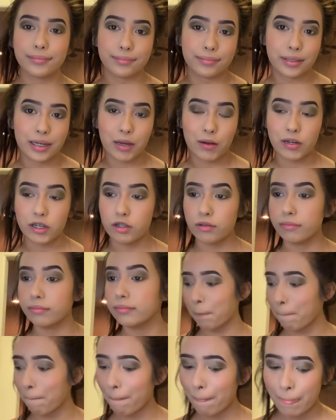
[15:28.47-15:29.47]
But now I don't.
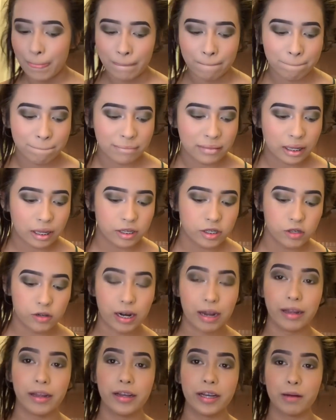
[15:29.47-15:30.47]
So
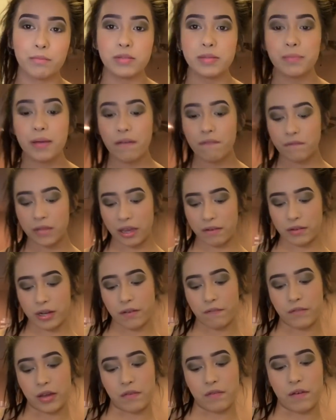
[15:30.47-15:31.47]
now here comes my
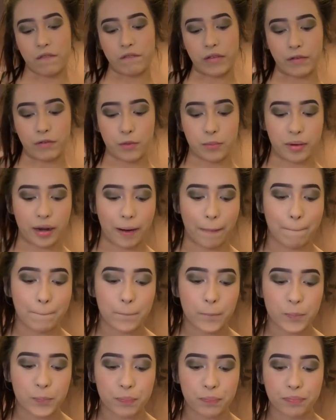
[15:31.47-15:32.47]
favorite part.
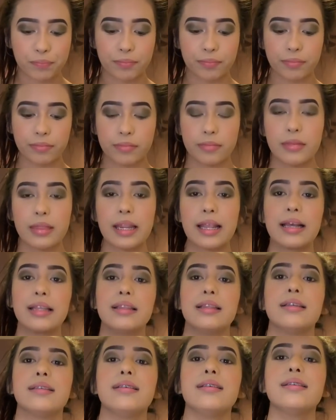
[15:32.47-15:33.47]

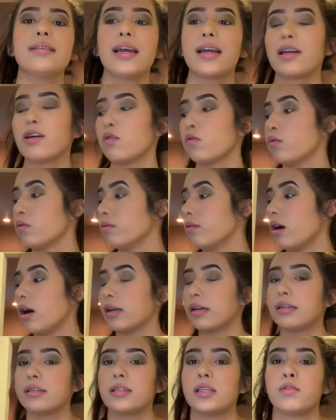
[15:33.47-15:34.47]
This is like
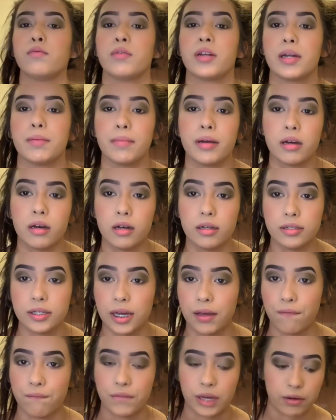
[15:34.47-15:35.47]
honestly one of my
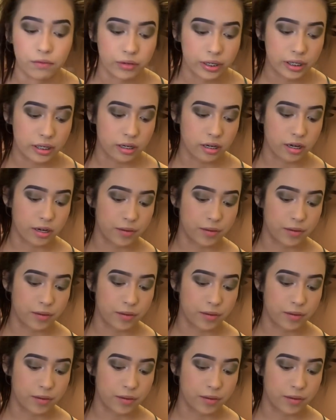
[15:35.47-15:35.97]
all-time favorite